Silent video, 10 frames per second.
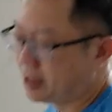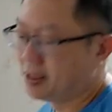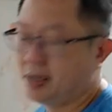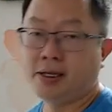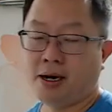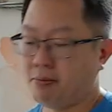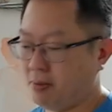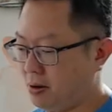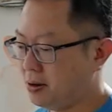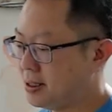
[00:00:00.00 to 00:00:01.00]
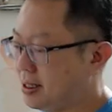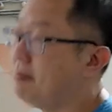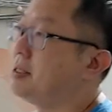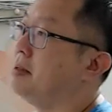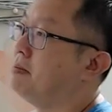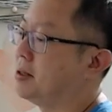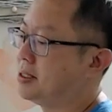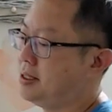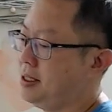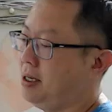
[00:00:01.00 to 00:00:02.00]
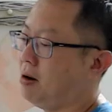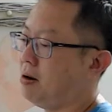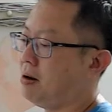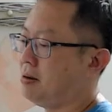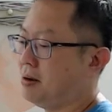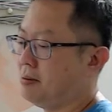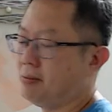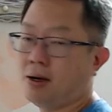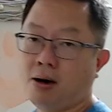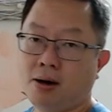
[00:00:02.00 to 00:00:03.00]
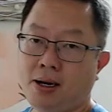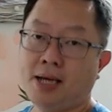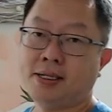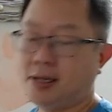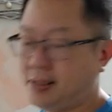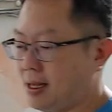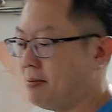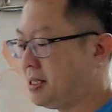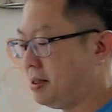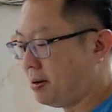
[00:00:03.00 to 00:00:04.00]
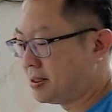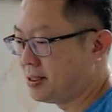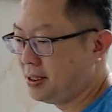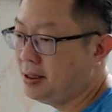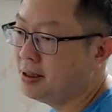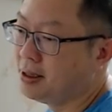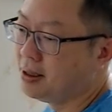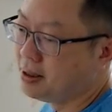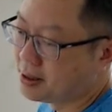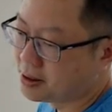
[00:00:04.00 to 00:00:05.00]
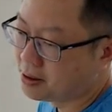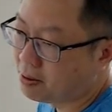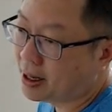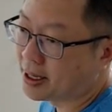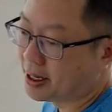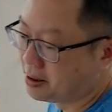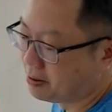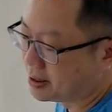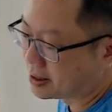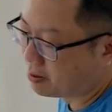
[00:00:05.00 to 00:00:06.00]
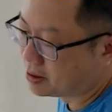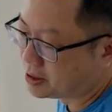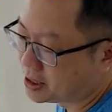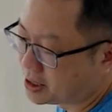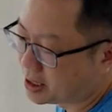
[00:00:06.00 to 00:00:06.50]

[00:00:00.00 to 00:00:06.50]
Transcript: there are more stamps in box C or lesser stamps in box C. So what I can do is I will just